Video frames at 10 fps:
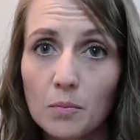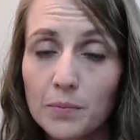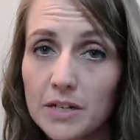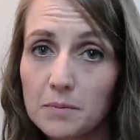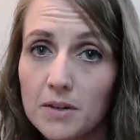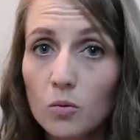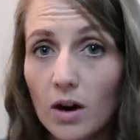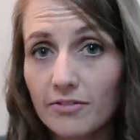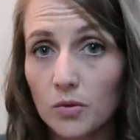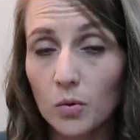be a
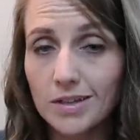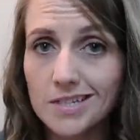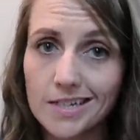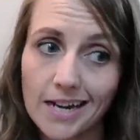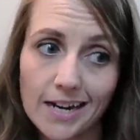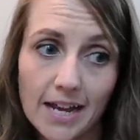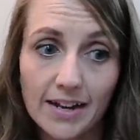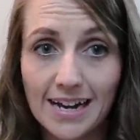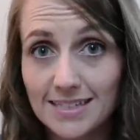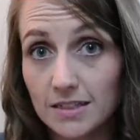midwife in one state
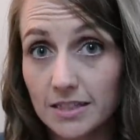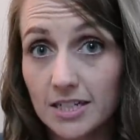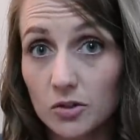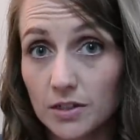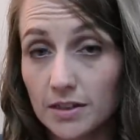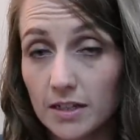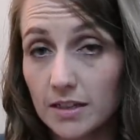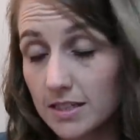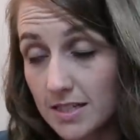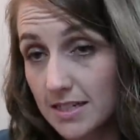and that's illegal in
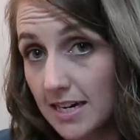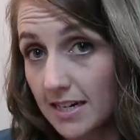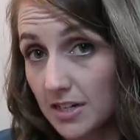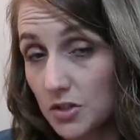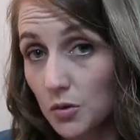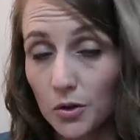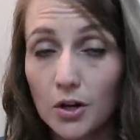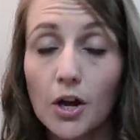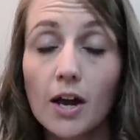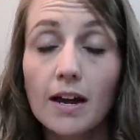the state next door.